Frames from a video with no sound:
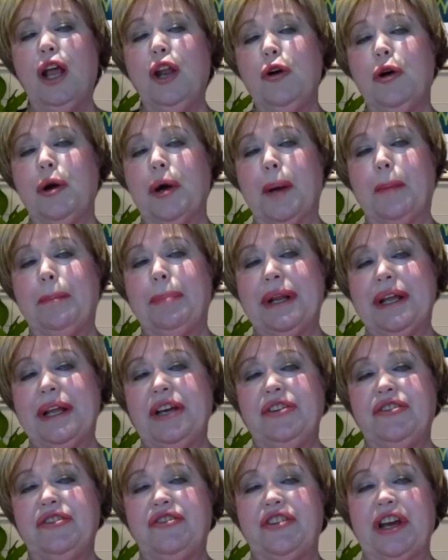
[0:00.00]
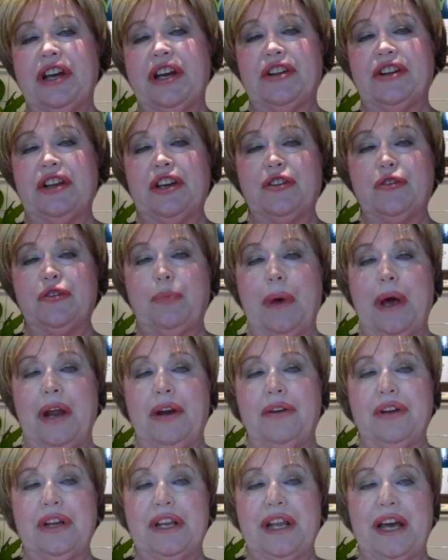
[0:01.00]
Look, please check the
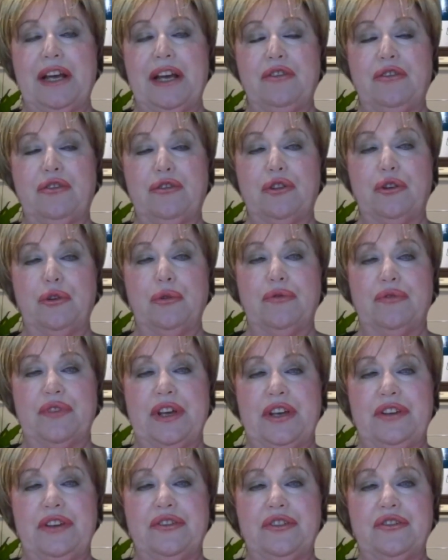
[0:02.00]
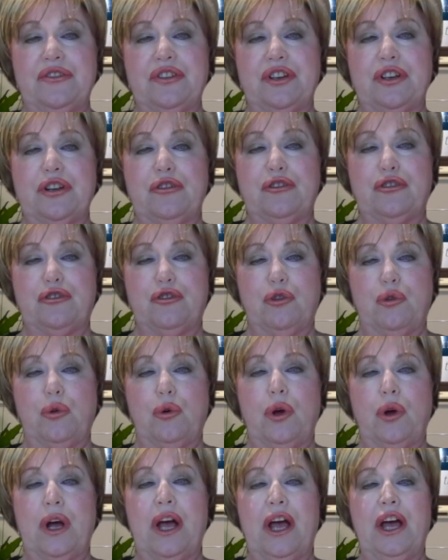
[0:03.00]
expiry date on your visas and
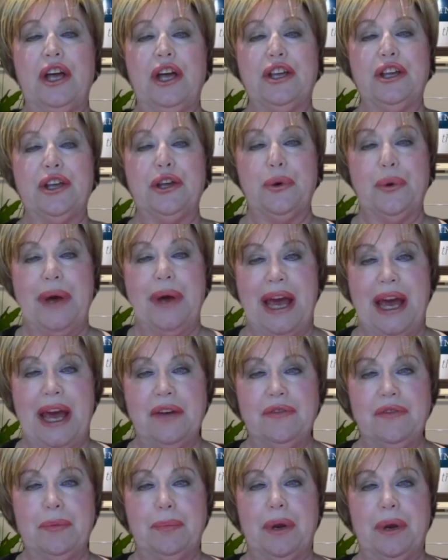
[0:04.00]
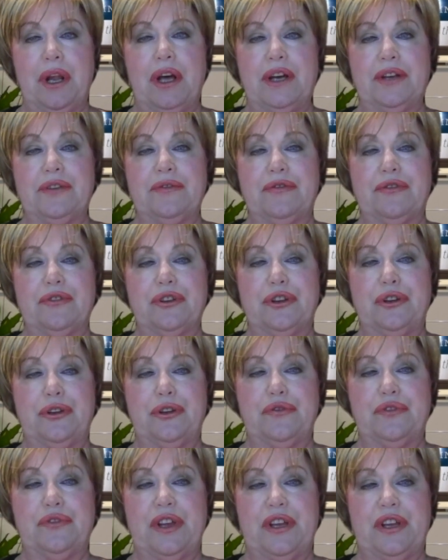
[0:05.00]
ensure you have applied for a
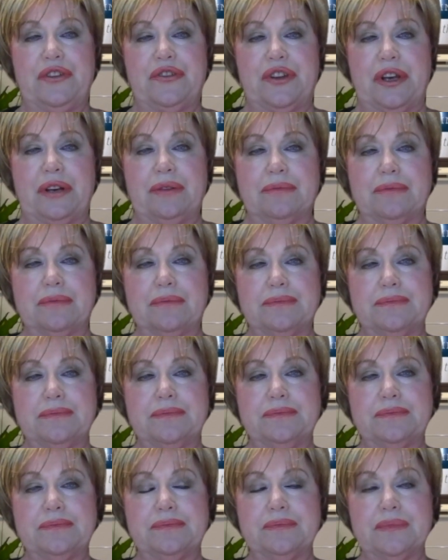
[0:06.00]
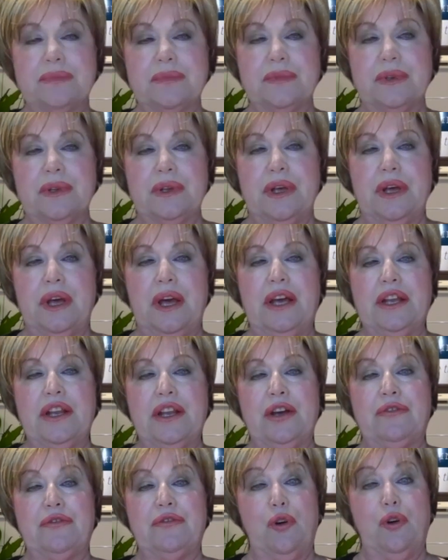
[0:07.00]
new visa.
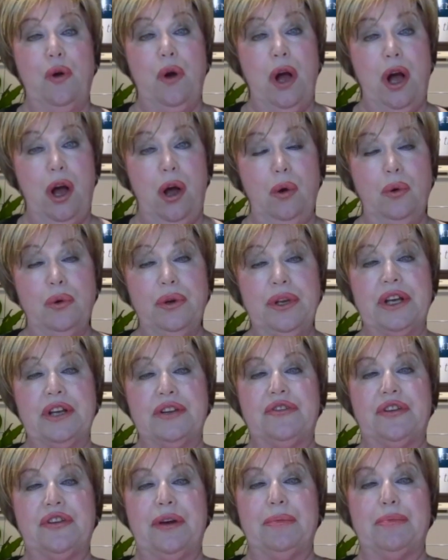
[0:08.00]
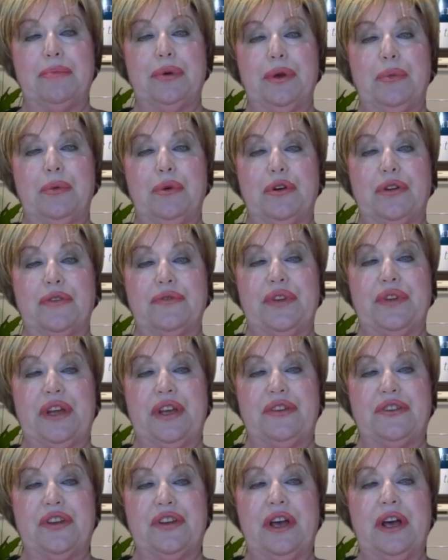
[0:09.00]
If you're holding a temporary work
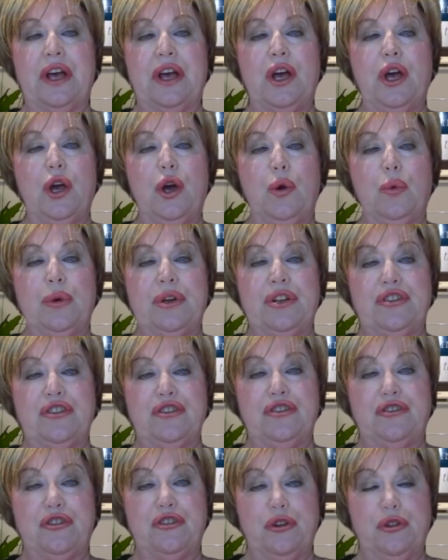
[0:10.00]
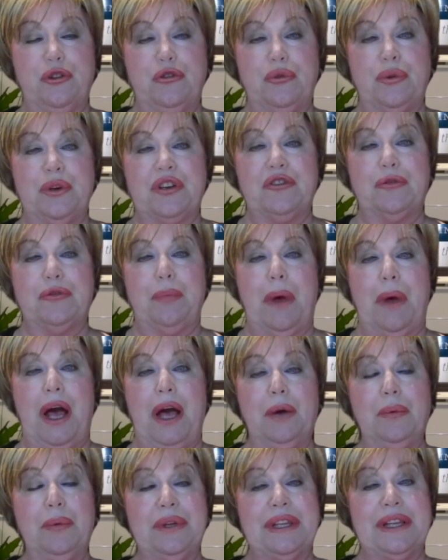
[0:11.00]
visa, which is due to
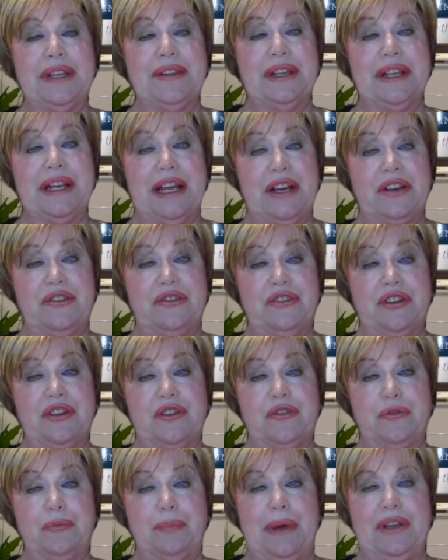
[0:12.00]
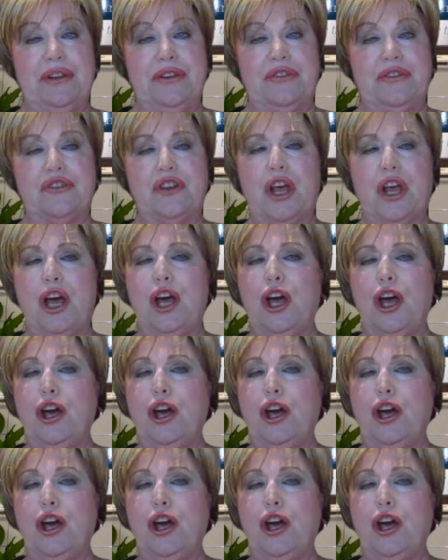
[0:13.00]
expire within the next 6 months,